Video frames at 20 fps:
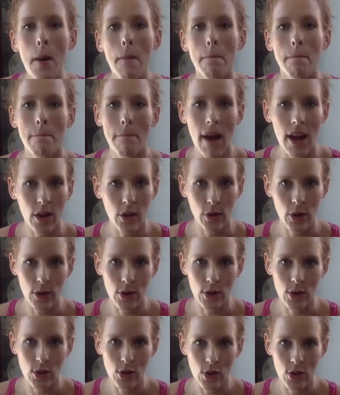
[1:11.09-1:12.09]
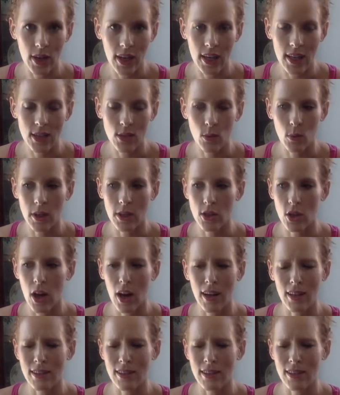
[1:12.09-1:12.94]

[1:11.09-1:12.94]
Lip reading: micronutrients, which